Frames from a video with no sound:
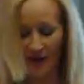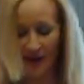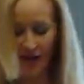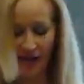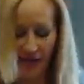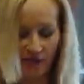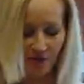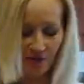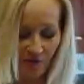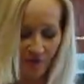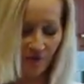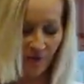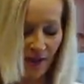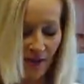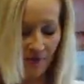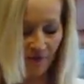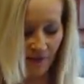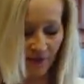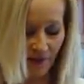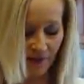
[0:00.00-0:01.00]
add your
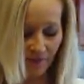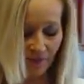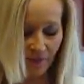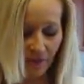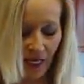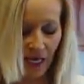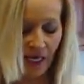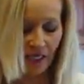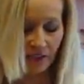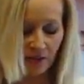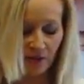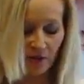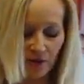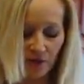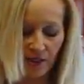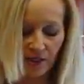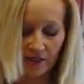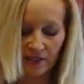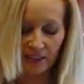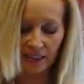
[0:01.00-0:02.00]
flavoring. So
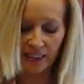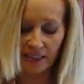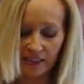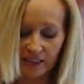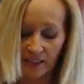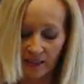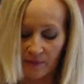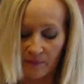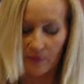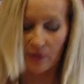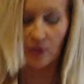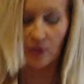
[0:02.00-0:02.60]
you're going to need some